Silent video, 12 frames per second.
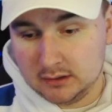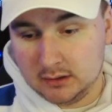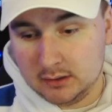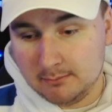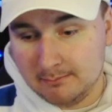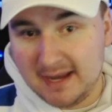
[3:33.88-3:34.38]

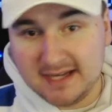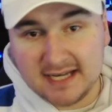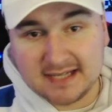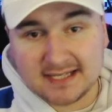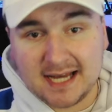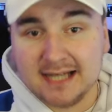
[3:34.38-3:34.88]

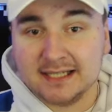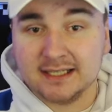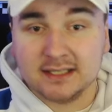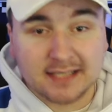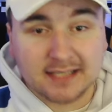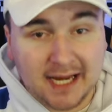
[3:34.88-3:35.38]
Mendez Lang,
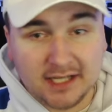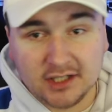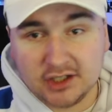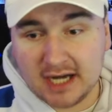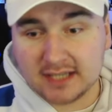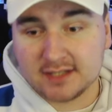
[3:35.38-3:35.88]
Caden
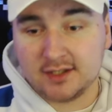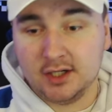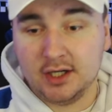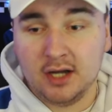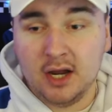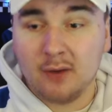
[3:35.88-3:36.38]

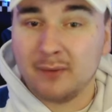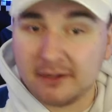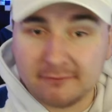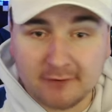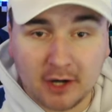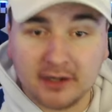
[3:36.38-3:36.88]
Jackson. We had a
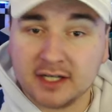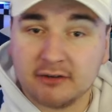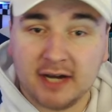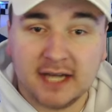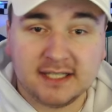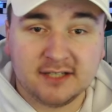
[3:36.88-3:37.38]
very
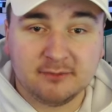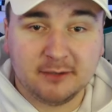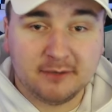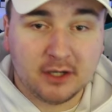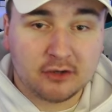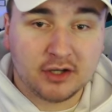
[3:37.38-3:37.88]
creative
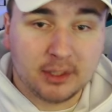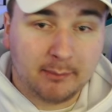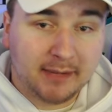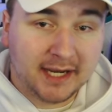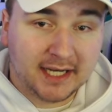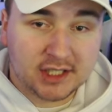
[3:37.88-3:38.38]
midfielder on the
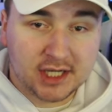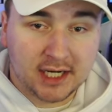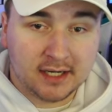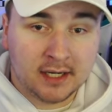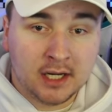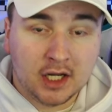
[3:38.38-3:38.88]
pitch
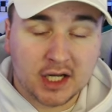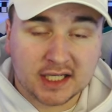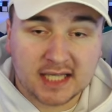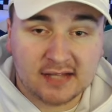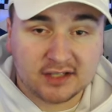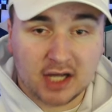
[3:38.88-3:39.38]
in
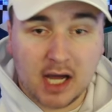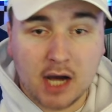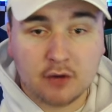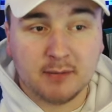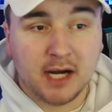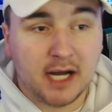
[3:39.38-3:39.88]
Kenzo
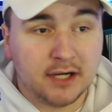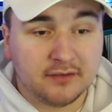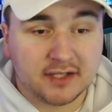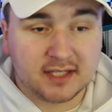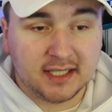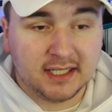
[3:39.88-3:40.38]
Haldmine.
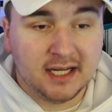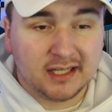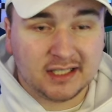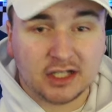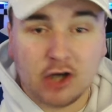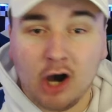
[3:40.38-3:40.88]
Obviously,
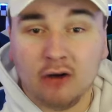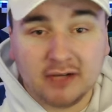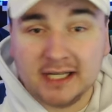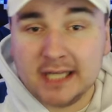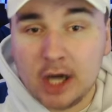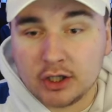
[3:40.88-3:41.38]
you can't
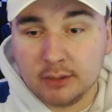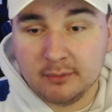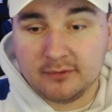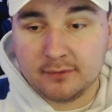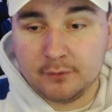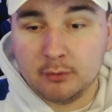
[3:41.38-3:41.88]
really argue with
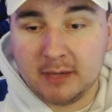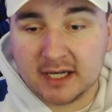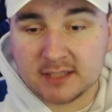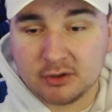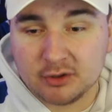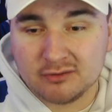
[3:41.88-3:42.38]
the
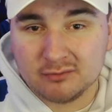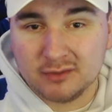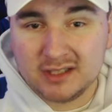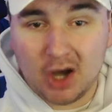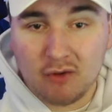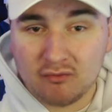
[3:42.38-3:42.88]
fullbacks because we
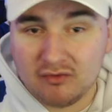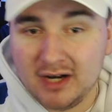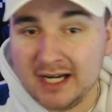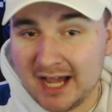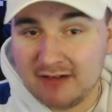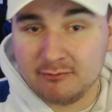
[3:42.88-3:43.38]
don't
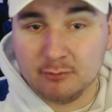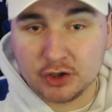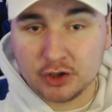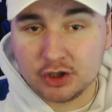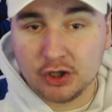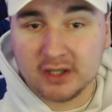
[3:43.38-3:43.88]
really have
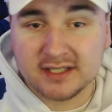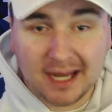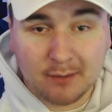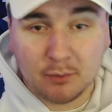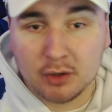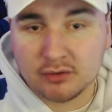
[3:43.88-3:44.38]
much choice.
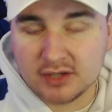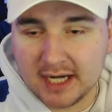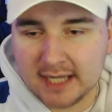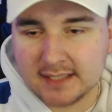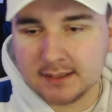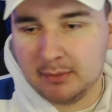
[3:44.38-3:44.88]
Kane Wilson
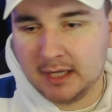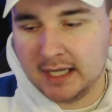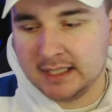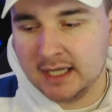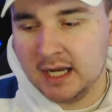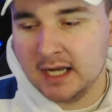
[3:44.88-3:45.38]
had to
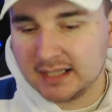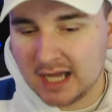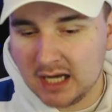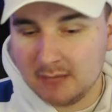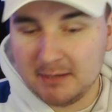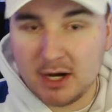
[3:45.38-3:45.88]
play.
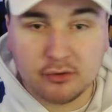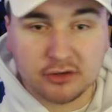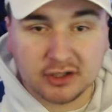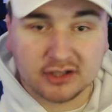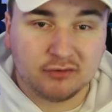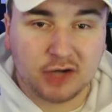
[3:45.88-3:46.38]
Callum Elder
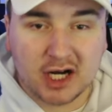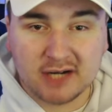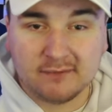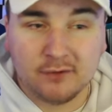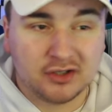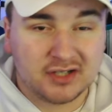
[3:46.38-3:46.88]
and Craig
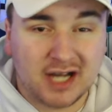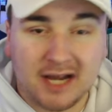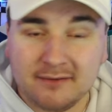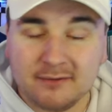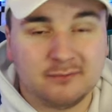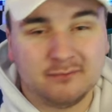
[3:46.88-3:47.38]

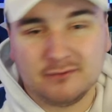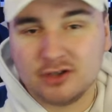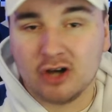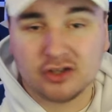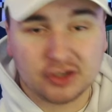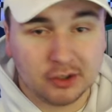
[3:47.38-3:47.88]
Forsyth,
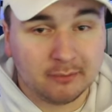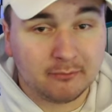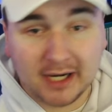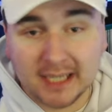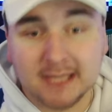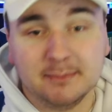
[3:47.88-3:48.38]
toss-up
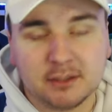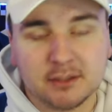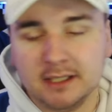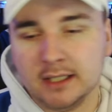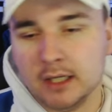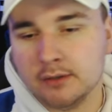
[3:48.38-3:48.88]
really
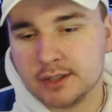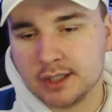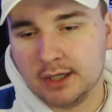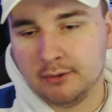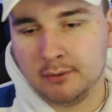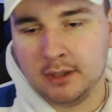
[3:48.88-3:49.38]
between those
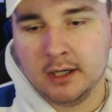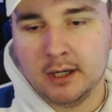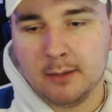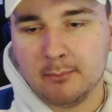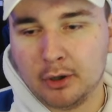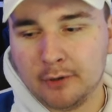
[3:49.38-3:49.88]
two.
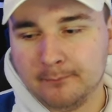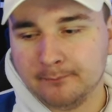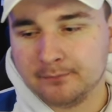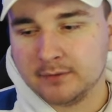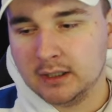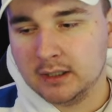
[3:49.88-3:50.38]
But
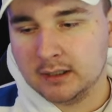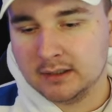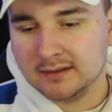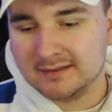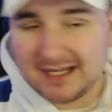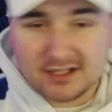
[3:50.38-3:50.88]

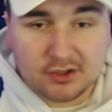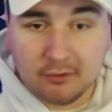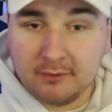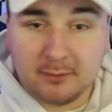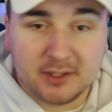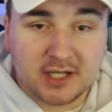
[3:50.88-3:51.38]
that's
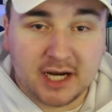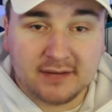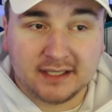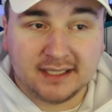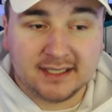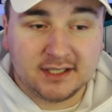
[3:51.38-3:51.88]
something which I
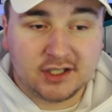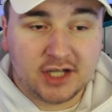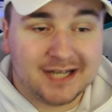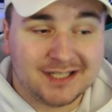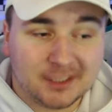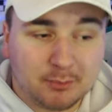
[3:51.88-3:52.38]
think needs to
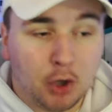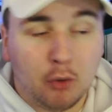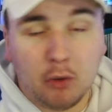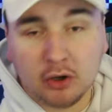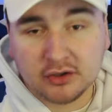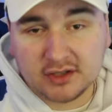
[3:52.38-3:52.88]
change. It's Paul
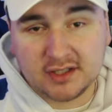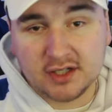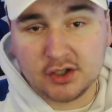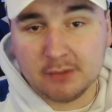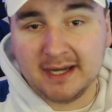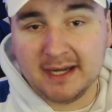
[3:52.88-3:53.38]
Warne's
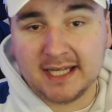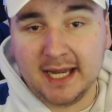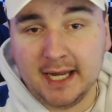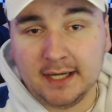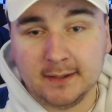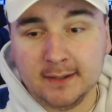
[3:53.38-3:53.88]

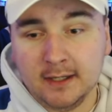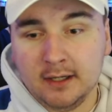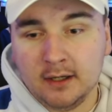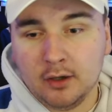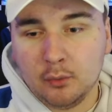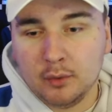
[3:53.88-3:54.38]
decision-making, and
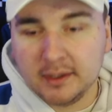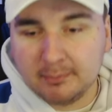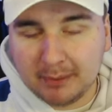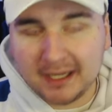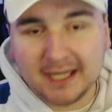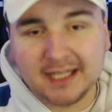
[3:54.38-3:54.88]
we
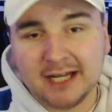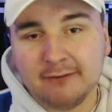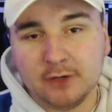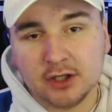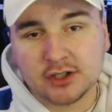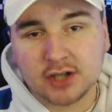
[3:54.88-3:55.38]
played that
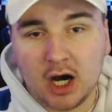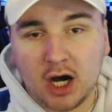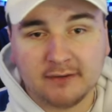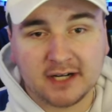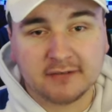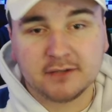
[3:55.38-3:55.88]
first half,
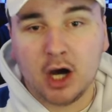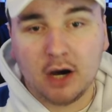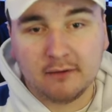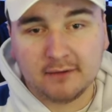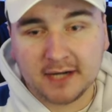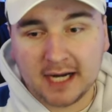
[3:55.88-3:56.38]
and after
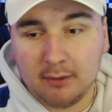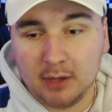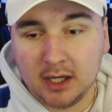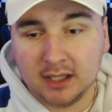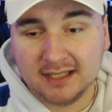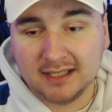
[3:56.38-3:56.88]
half an
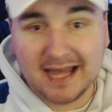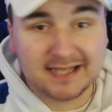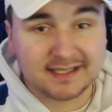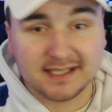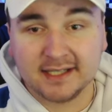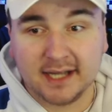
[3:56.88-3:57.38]
hour,
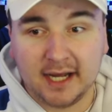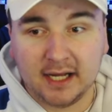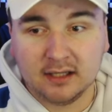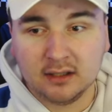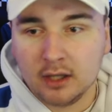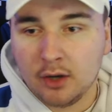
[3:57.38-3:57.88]
less than that,
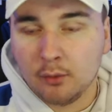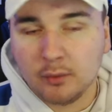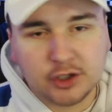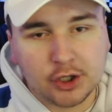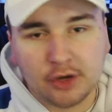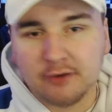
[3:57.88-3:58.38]
we
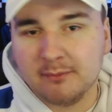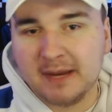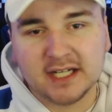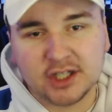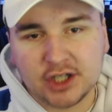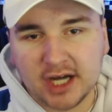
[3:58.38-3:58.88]
should have
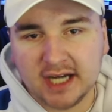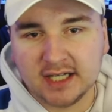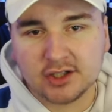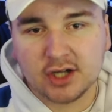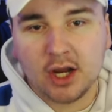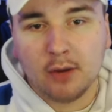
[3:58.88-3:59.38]
made a
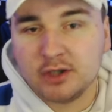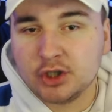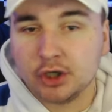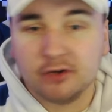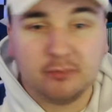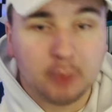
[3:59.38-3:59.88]
change. We
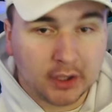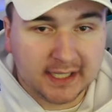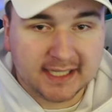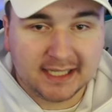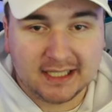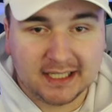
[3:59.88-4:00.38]
should have brought
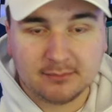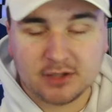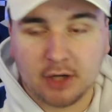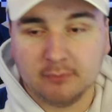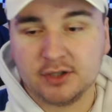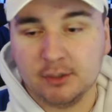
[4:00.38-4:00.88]
in a Liam
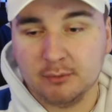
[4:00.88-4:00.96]
Thompson.